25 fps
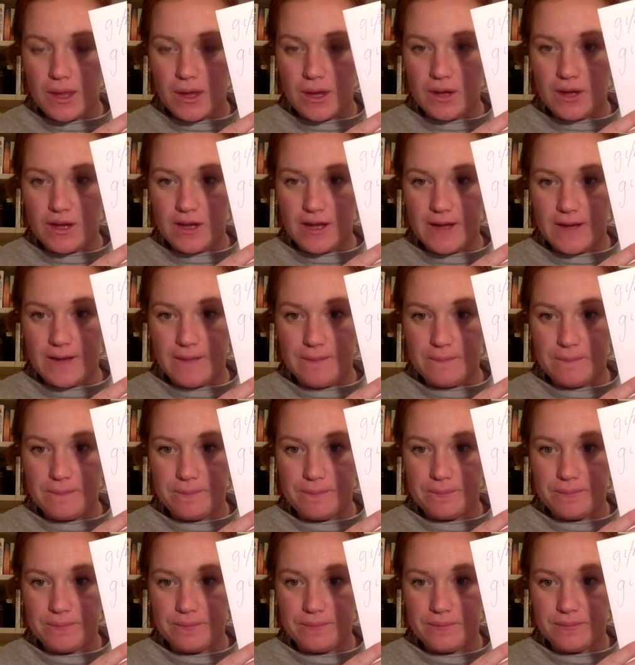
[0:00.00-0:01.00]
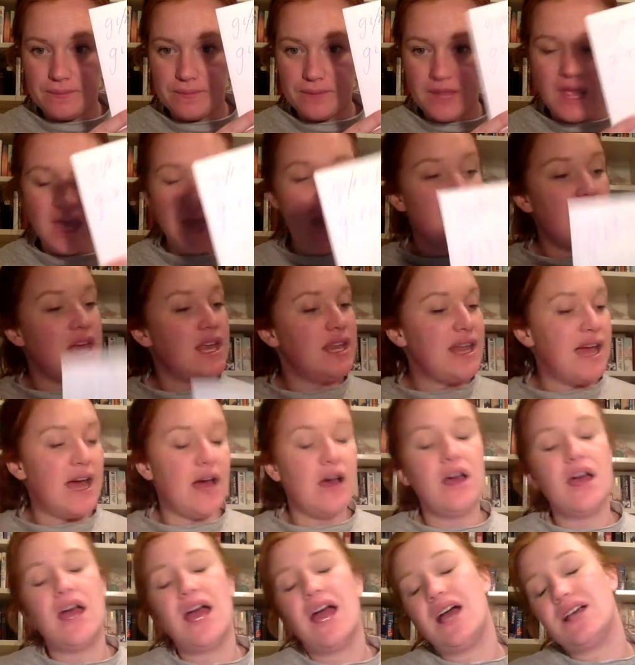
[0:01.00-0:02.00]
Okay? Now,
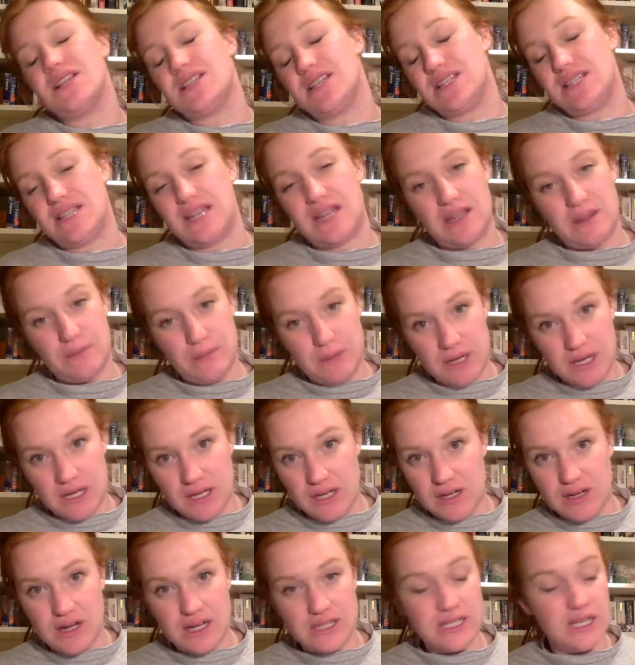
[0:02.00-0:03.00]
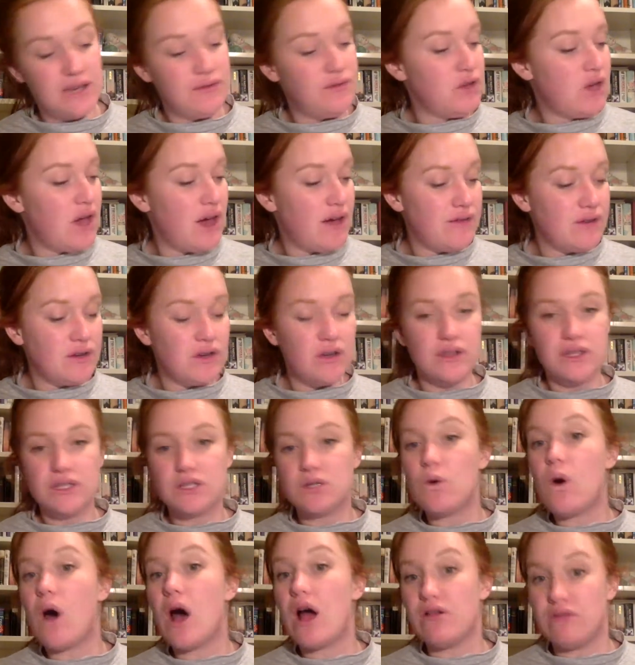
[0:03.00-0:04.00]
as I said at the beginning, guys, if you haven't got this
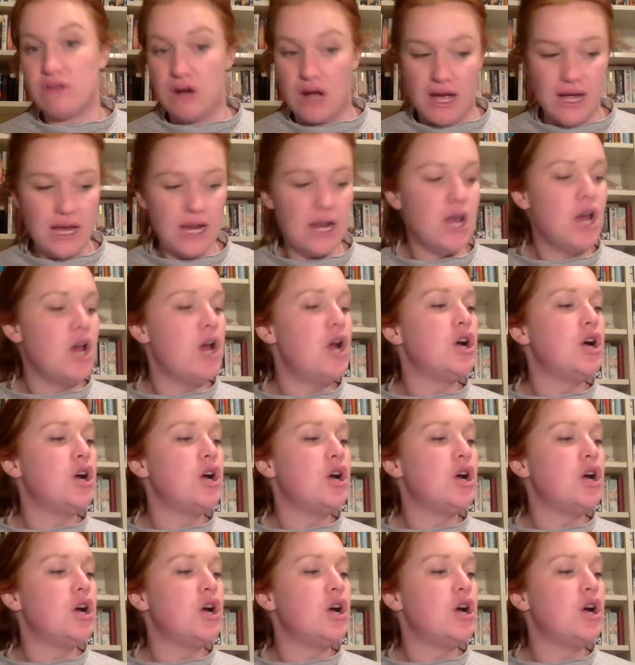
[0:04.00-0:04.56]
quite right,